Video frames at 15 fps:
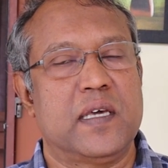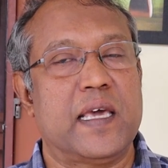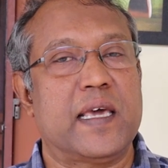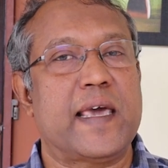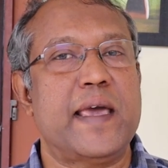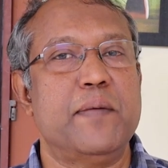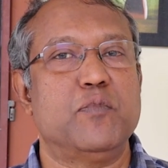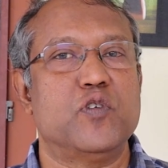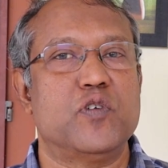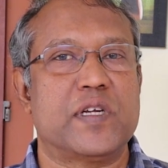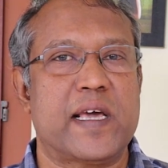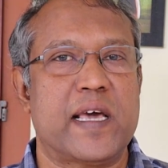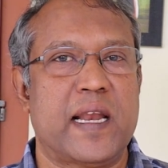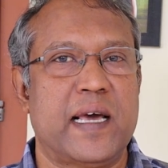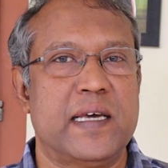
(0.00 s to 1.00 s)
he came to
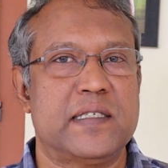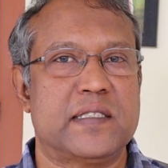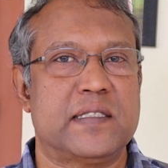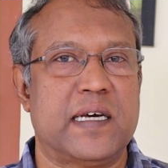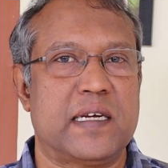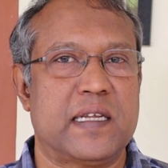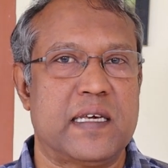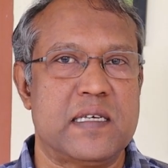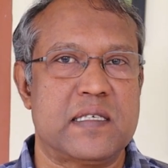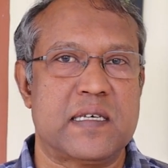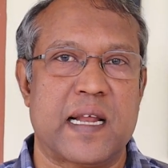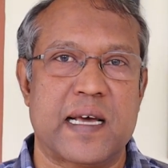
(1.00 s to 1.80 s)
realize that he is